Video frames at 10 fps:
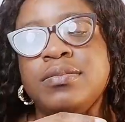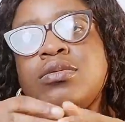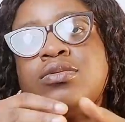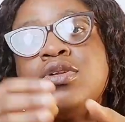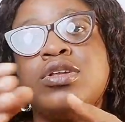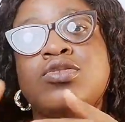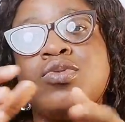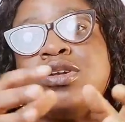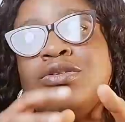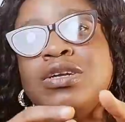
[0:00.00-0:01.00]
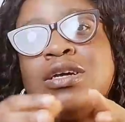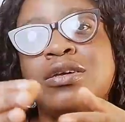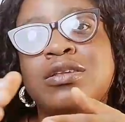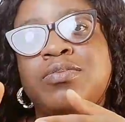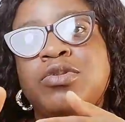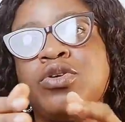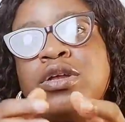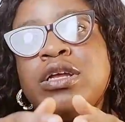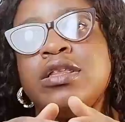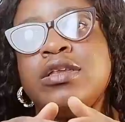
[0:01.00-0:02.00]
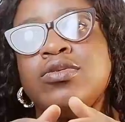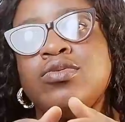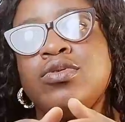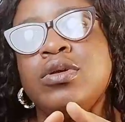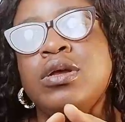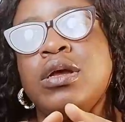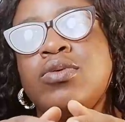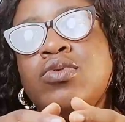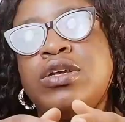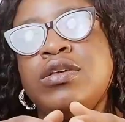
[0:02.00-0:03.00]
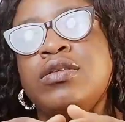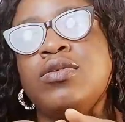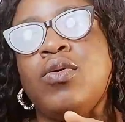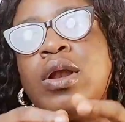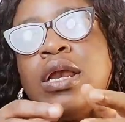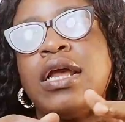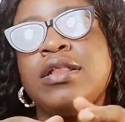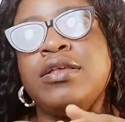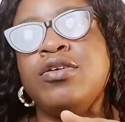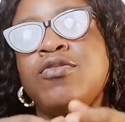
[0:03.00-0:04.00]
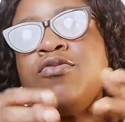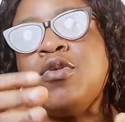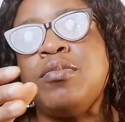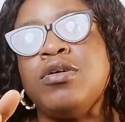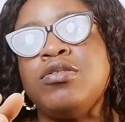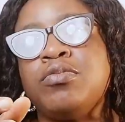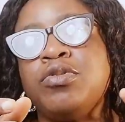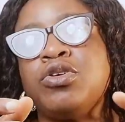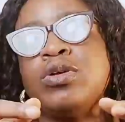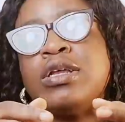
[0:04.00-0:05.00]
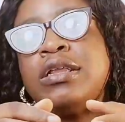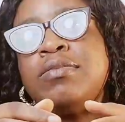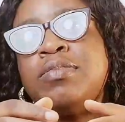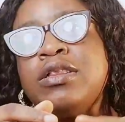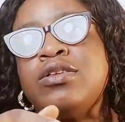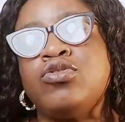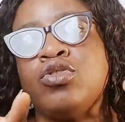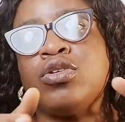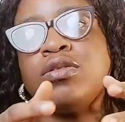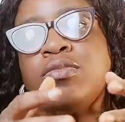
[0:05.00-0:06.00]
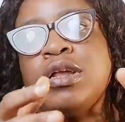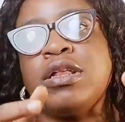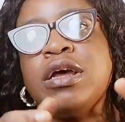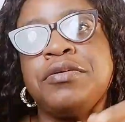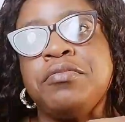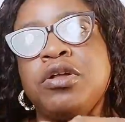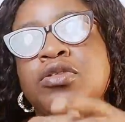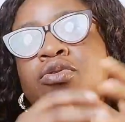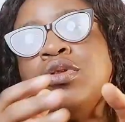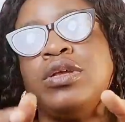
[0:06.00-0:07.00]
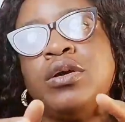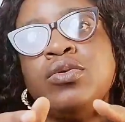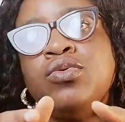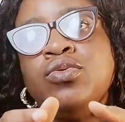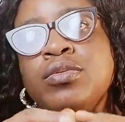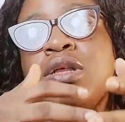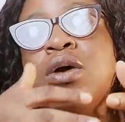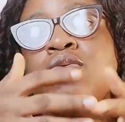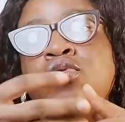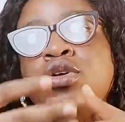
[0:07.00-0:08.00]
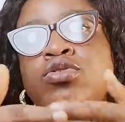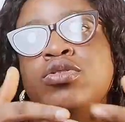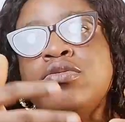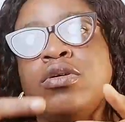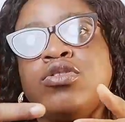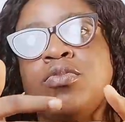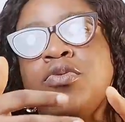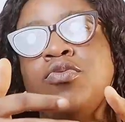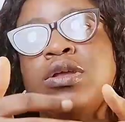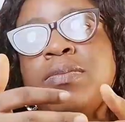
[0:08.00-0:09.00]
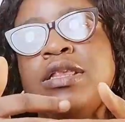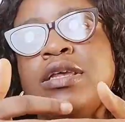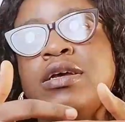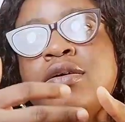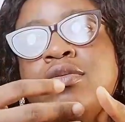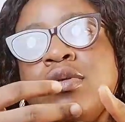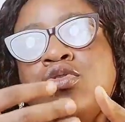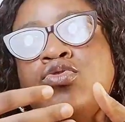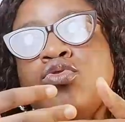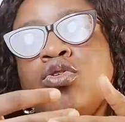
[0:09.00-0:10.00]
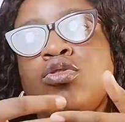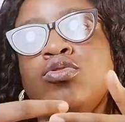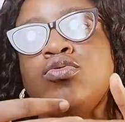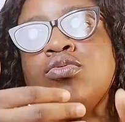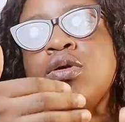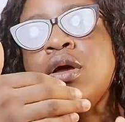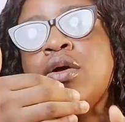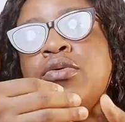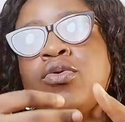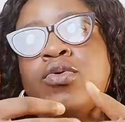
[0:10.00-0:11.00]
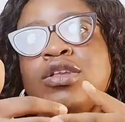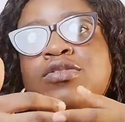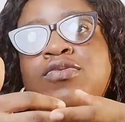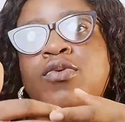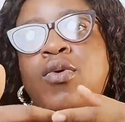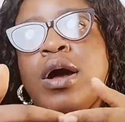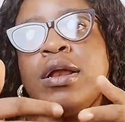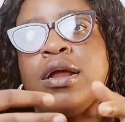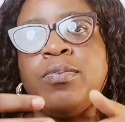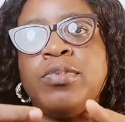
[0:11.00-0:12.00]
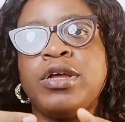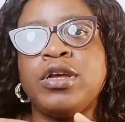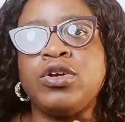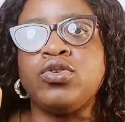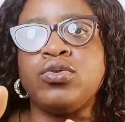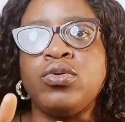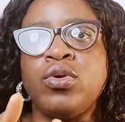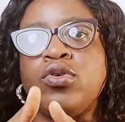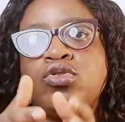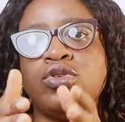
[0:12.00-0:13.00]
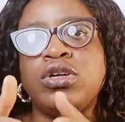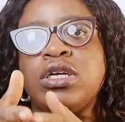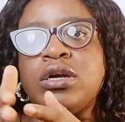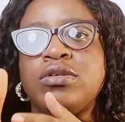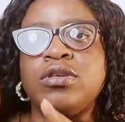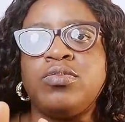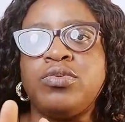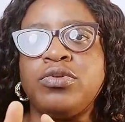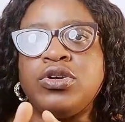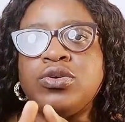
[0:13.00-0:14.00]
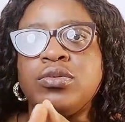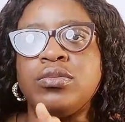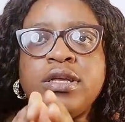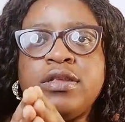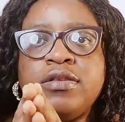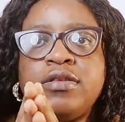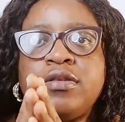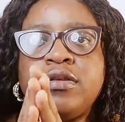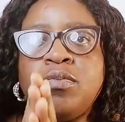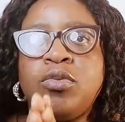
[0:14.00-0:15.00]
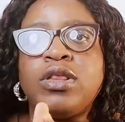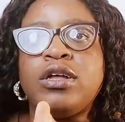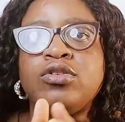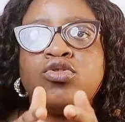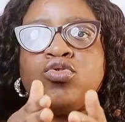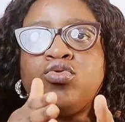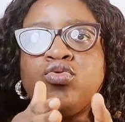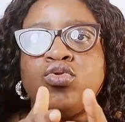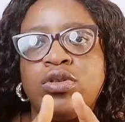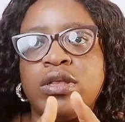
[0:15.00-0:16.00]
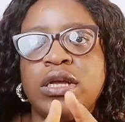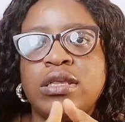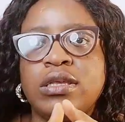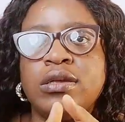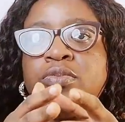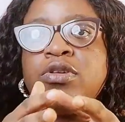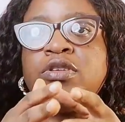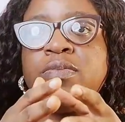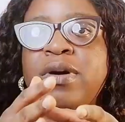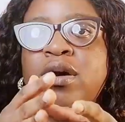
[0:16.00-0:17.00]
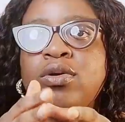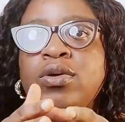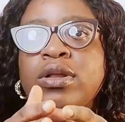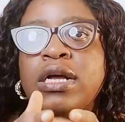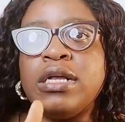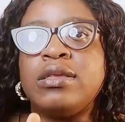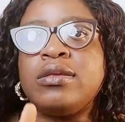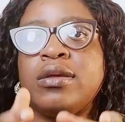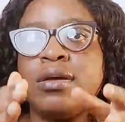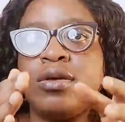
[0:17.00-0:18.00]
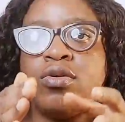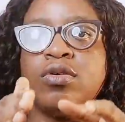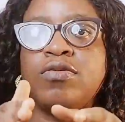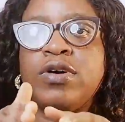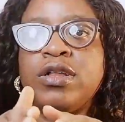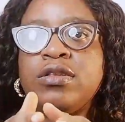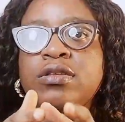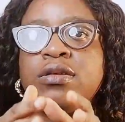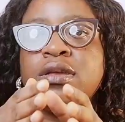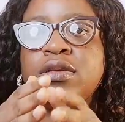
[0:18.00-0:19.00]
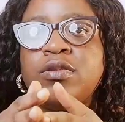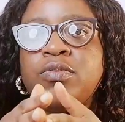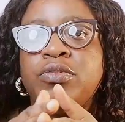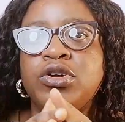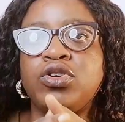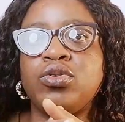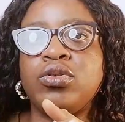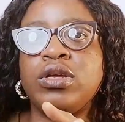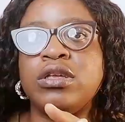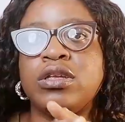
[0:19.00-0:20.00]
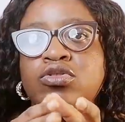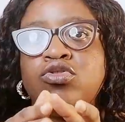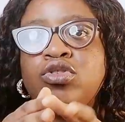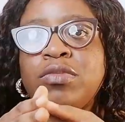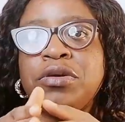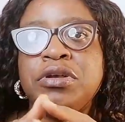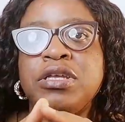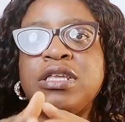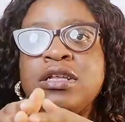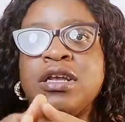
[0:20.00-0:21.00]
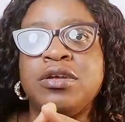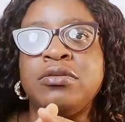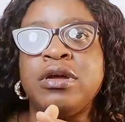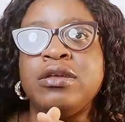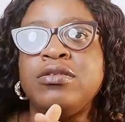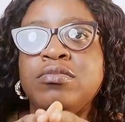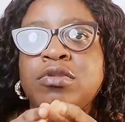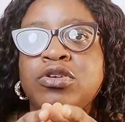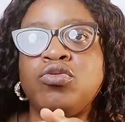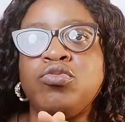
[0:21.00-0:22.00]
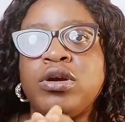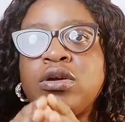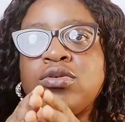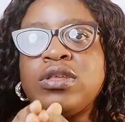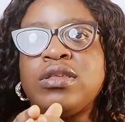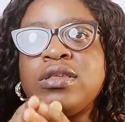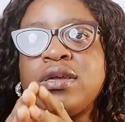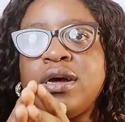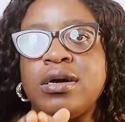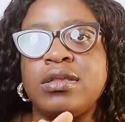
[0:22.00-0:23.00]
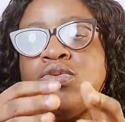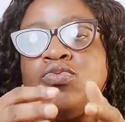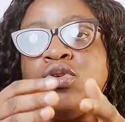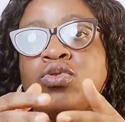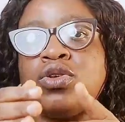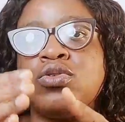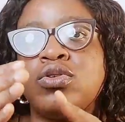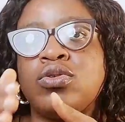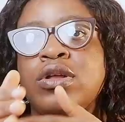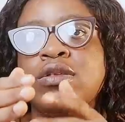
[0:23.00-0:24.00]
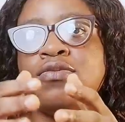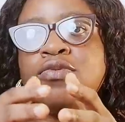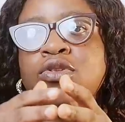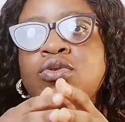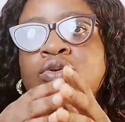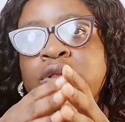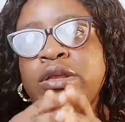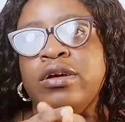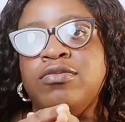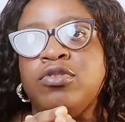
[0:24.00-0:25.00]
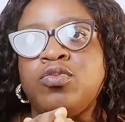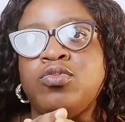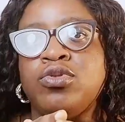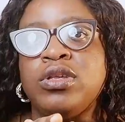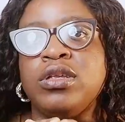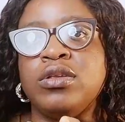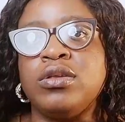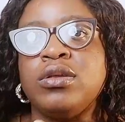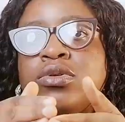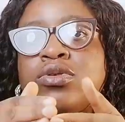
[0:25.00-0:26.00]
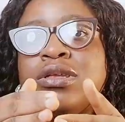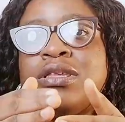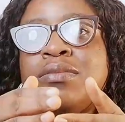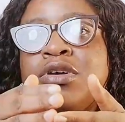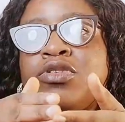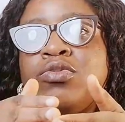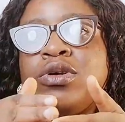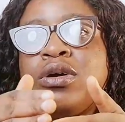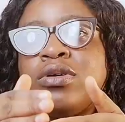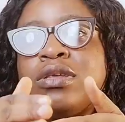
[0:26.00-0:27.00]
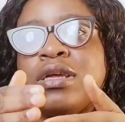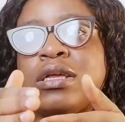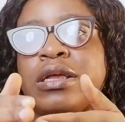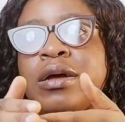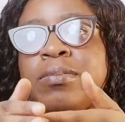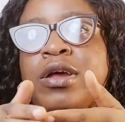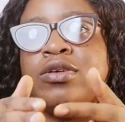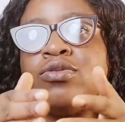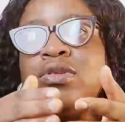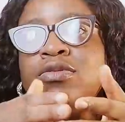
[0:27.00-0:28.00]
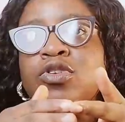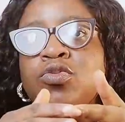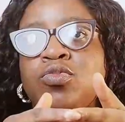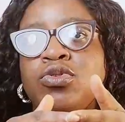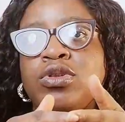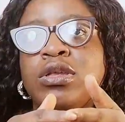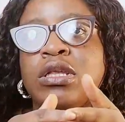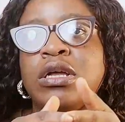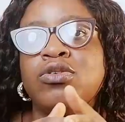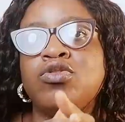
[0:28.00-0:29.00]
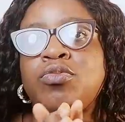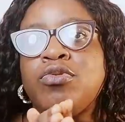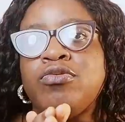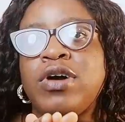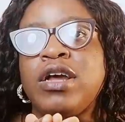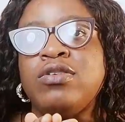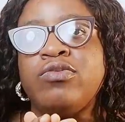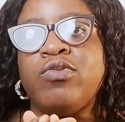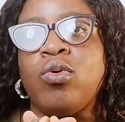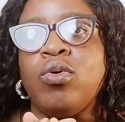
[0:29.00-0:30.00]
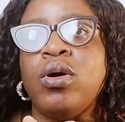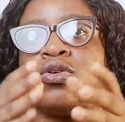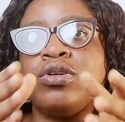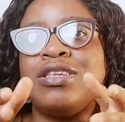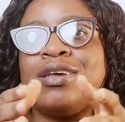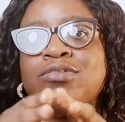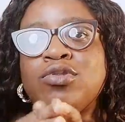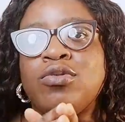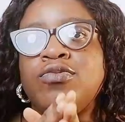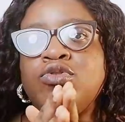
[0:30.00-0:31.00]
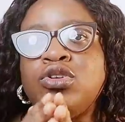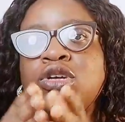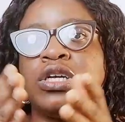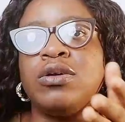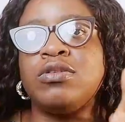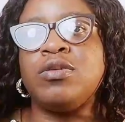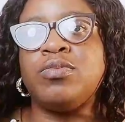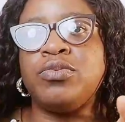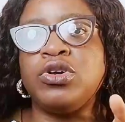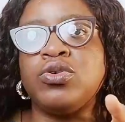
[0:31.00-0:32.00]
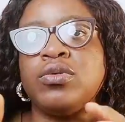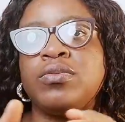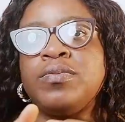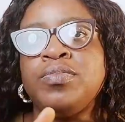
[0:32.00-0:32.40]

So this is what judicial separation entails, which is unlike the informal separation that the parties just make the agreement on their own. Now we'll go into the grounds upon which a party can go to court to request for an application for judicial separation. It is important to note that the principal law that governs separation in statutory marriages in Nigeria is the Matrimonial Causes Act, which we also saw in the video on divorce proceedings. So it's the same Matrimonial Causes Act that applies to divorce proceedings that also provides for the concept of judicial separation.